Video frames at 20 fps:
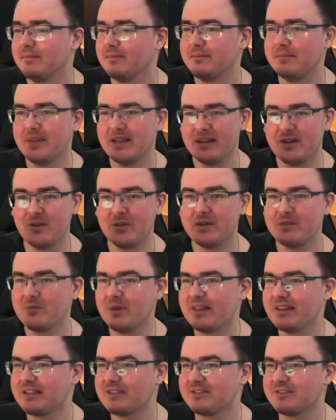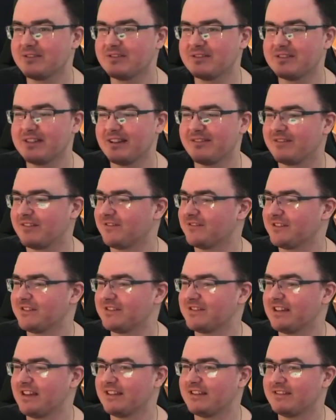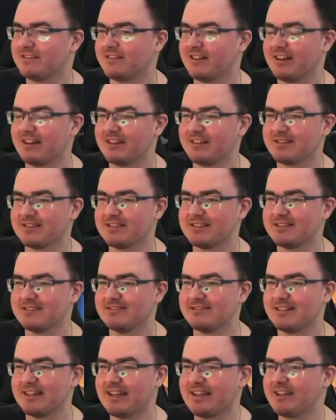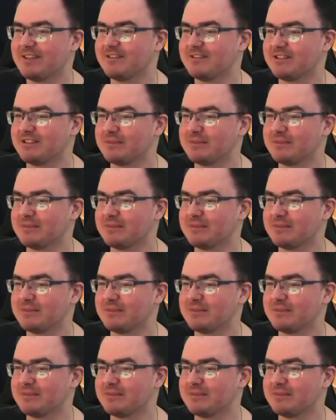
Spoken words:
Bit annoying when they taunt after I've just said try not to use your